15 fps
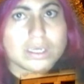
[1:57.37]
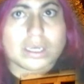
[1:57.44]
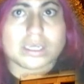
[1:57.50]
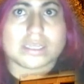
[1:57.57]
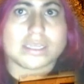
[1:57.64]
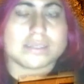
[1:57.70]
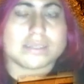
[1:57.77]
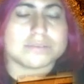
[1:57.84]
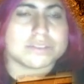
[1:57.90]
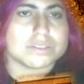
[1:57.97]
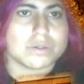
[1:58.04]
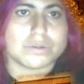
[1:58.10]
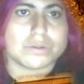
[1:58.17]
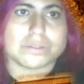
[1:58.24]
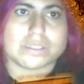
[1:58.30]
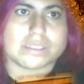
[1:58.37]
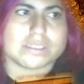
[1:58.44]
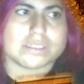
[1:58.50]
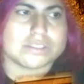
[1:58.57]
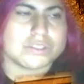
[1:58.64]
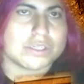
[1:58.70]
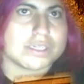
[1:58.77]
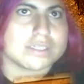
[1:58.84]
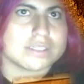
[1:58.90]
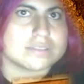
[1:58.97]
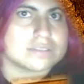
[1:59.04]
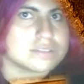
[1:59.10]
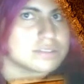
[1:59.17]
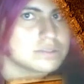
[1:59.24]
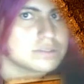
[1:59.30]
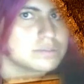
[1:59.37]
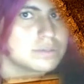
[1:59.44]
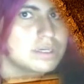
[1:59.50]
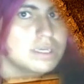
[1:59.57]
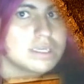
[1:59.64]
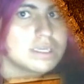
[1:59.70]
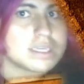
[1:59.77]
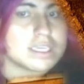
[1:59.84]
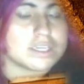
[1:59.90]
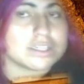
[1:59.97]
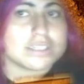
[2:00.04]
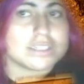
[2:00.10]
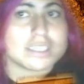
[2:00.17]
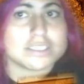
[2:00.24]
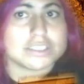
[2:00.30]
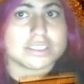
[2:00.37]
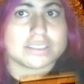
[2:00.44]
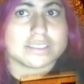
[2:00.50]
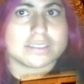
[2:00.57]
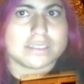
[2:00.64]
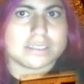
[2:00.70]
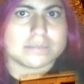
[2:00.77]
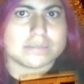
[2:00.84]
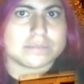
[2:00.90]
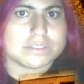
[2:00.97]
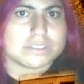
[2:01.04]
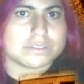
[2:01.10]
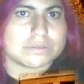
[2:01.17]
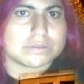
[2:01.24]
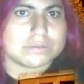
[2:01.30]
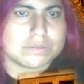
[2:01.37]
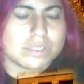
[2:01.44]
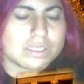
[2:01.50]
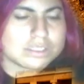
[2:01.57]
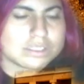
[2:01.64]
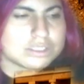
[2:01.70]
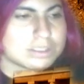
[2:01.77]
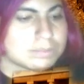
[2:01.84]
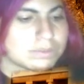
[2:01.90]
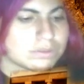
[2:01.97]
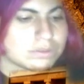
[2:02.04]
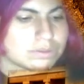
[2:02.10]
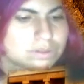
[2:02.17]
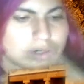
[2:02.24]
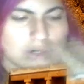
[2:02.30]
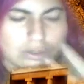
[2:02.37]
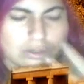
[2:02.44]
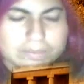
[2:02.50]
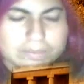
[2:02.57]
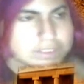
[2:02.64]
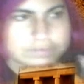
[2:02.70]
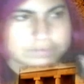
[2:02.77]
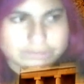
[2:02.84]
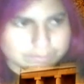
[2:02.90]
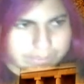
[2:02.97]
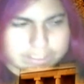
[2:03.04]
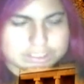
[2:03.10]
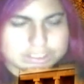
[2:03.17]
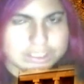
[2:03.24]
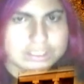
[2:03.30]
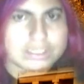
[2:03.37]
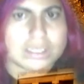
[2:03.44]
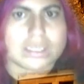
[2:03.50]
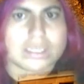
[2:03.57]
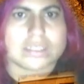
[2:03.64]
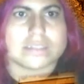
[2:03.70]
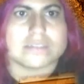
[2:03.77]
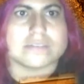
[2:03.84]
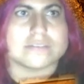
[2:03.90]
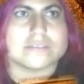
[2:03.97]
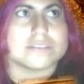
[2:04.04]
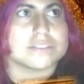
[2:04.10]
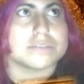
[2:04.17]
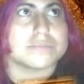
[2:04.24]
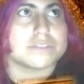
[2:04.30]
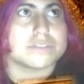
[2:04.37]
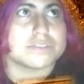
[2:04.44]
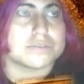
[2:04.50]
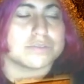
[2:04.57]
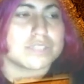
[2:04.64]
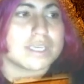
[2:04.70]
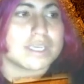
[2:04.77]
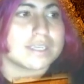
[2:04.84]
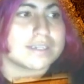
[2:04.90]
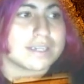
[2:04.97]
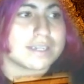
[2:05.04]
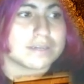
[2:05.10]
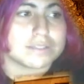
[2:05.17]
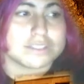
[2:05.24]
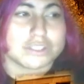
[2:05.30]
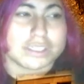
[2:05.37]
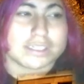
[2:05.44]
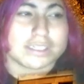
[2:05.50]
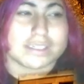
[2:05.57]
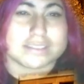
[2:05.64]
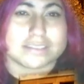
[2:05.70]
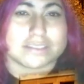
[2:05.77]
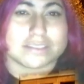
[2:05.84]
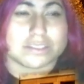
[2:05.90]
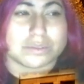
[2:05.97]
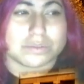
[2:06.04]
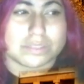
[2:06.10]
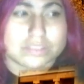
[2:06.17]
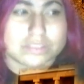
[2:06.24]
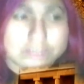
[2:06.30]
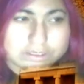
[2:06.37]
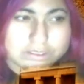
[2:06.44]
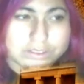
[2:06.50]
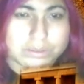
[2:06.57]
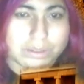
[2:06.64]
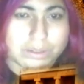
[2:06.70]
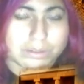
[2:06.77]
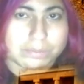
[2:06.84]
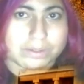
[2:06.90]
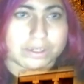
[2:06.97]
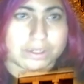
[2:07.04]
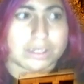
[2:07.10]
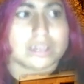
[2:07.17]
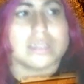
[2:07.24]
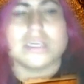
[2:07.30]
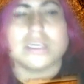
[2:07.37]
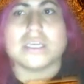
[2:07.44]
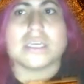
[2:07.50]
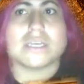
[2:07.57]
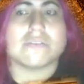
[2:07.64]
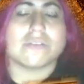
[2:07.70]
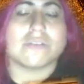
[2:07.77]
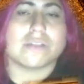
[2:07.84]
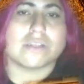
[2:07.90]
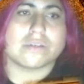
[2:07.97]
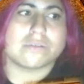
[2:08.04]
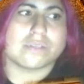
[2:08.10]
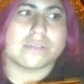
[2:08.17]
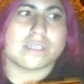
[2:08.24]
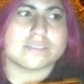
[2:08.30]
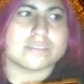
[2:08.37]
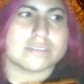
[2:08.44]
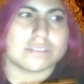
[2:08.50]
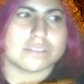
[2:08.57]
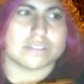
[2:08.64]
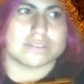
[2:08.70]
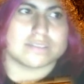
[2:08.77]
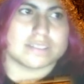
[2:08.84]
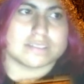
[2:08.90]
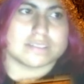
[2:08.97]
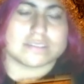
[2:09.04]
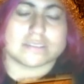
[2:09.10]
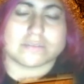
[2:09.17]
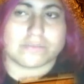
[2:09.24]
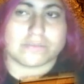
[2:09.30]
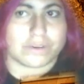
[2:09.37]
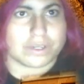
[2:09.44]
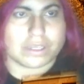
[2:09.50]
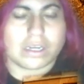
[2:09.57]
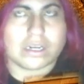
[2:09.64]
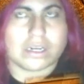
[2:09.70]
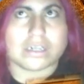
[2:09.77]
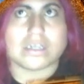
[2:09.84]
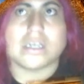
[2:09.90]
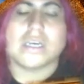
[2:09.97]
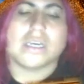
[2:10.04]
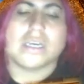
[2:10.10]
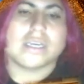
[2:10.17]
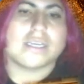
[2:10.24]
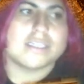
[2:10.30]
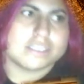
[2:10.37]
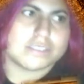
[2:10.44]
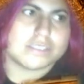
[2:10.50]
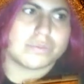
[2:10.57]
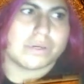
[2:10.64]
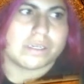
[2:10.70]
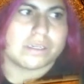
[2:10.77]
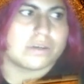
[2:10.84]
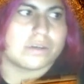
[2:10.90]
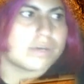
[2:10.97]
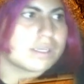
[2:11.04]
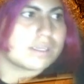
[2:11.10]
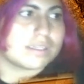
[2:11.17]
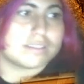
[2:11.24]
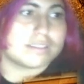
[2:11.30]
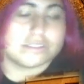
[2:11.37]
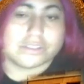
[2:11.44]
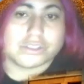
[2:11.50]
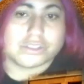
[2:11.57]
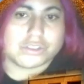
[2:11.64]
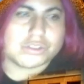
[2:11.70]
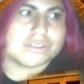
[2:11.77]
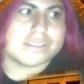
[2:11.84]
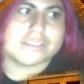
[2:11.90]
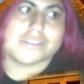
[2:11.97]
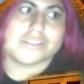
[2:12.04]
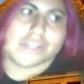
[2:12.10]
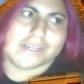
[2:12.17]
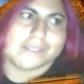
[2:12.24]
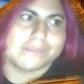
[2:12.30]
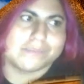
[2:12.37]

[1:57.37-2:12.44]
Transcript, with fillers: And he was only trying to get your attention um, to jumble a whole of information and to take it down and try to condense it to a two hour period. Even though that still consists is very long, he just wanted to go ahead and at least try.